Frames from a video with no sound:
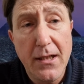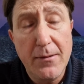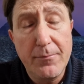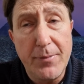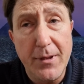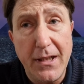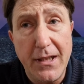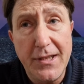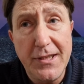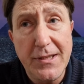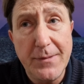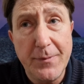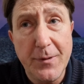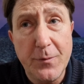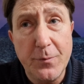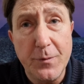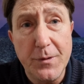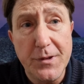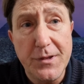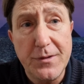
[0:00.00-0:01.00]
But
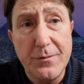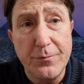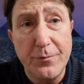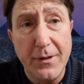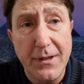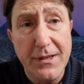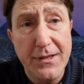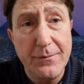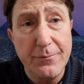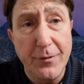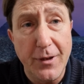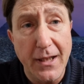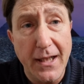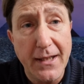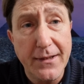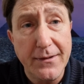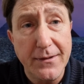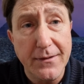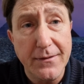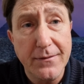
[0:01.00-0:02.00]
Elizabeth was
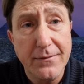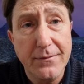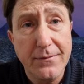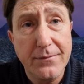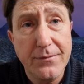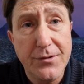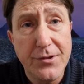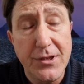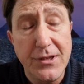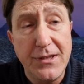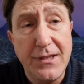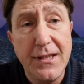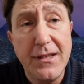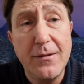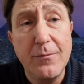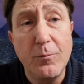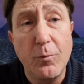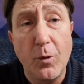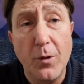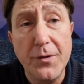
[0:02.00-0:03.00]
reluctant. She
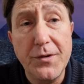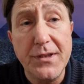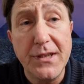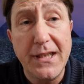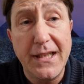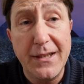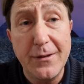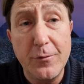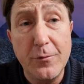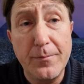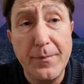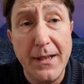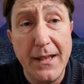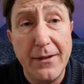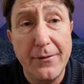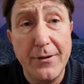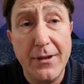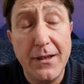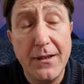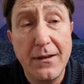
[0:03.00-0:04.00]
didn't want to kill
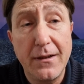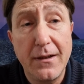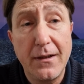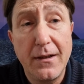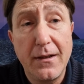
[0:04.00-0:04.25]
Mary.